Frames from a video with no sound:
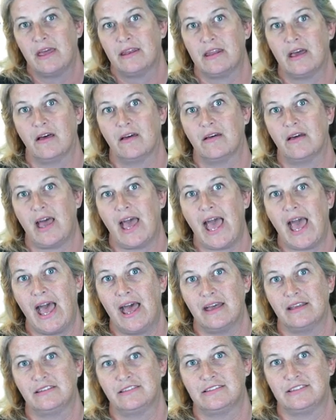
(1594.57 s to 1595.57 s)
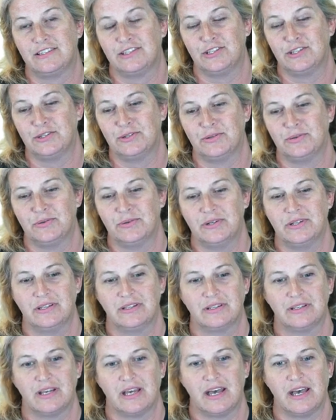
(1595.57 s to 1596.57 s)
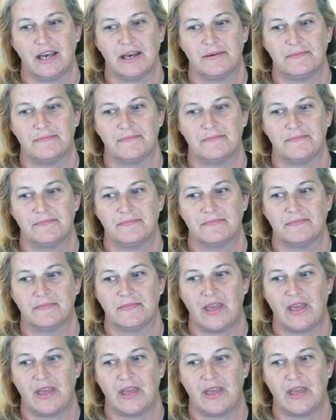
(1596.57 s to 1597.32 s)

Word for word: Now, as you, um,